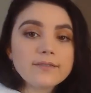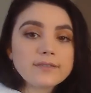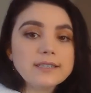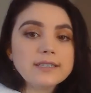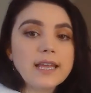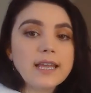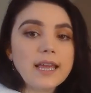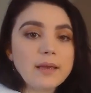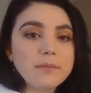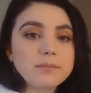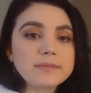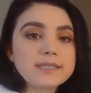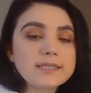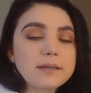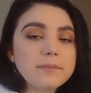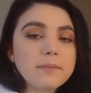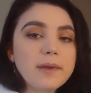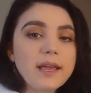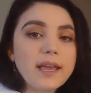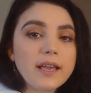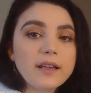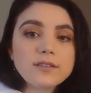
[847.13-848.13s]
to name
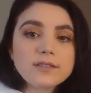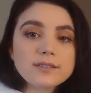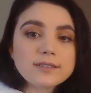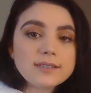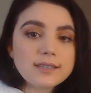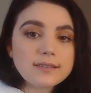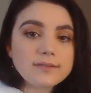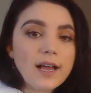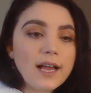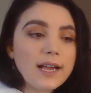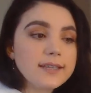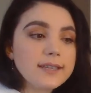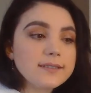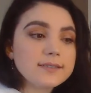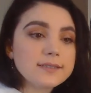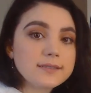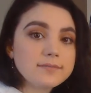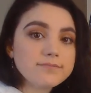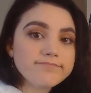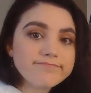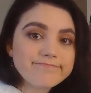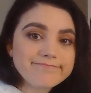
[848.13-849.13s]
some angles and
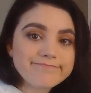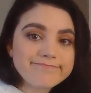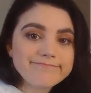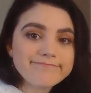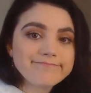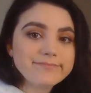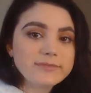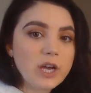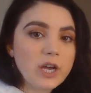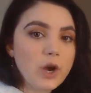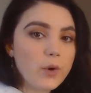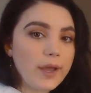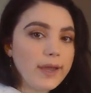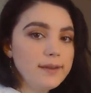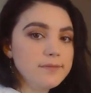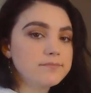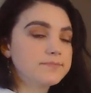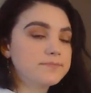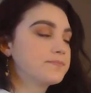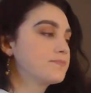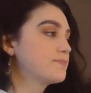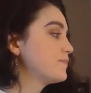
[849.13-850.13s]
lines.
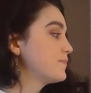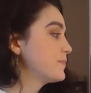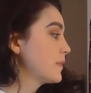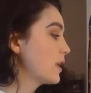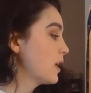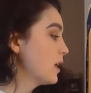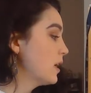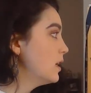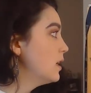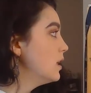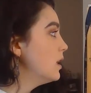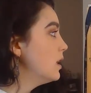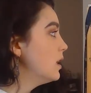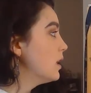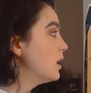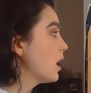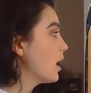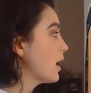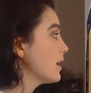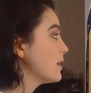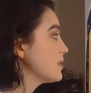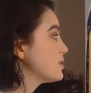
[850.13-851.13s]
Okay?
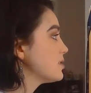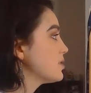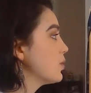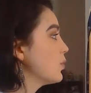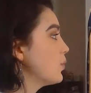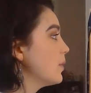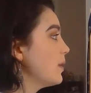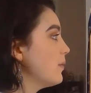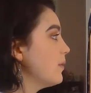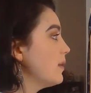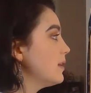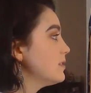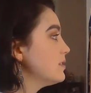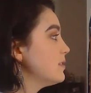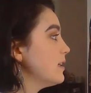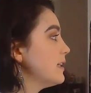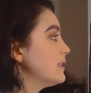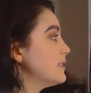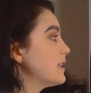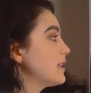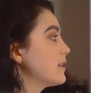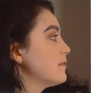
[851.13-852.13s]
All right, so we want
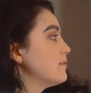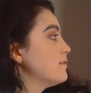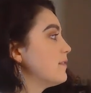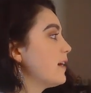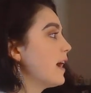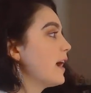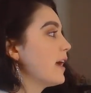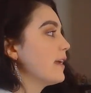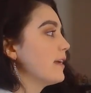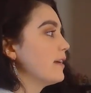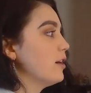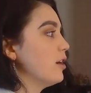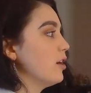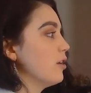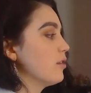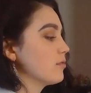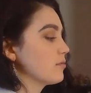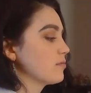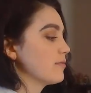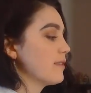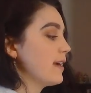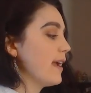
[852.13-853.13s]
to identify
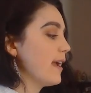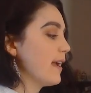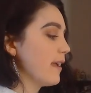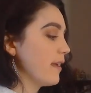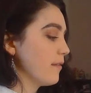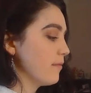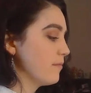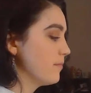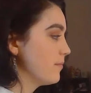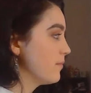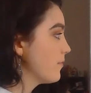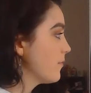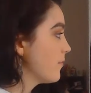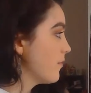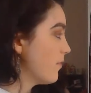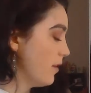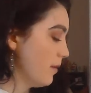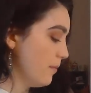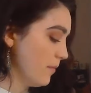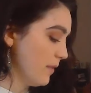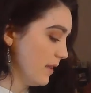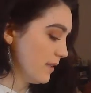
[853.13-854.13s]
a ray
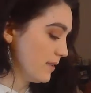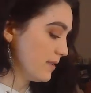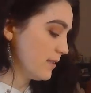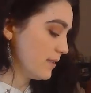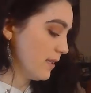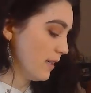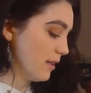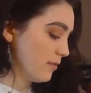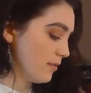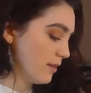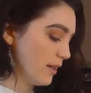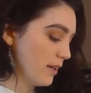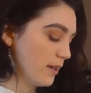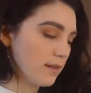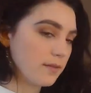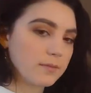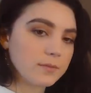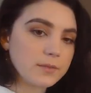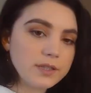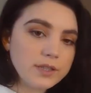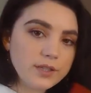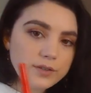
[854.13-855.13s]
from this down here.
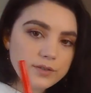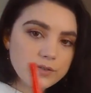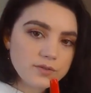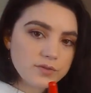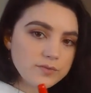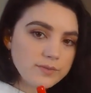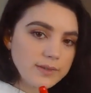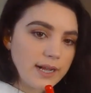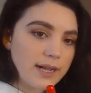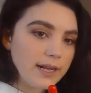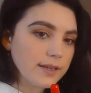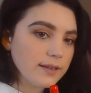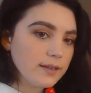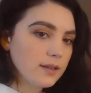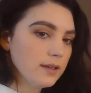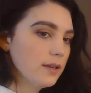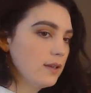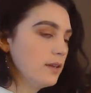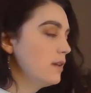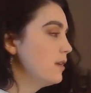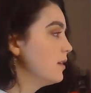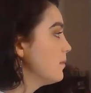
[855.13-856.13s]
I'm going to use
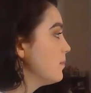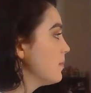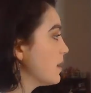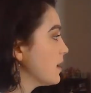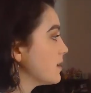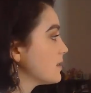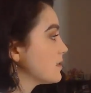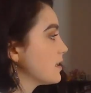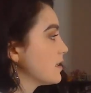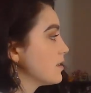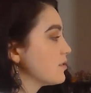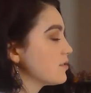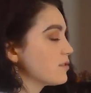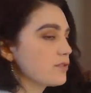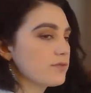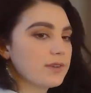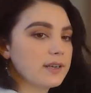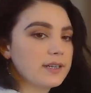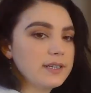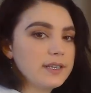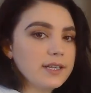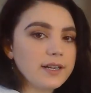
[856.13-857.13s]
red because I
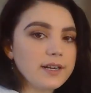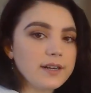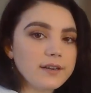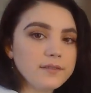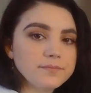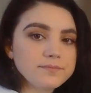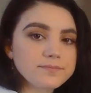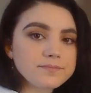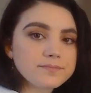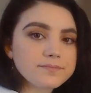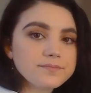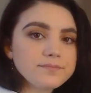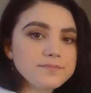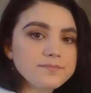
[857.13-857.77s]
used red here.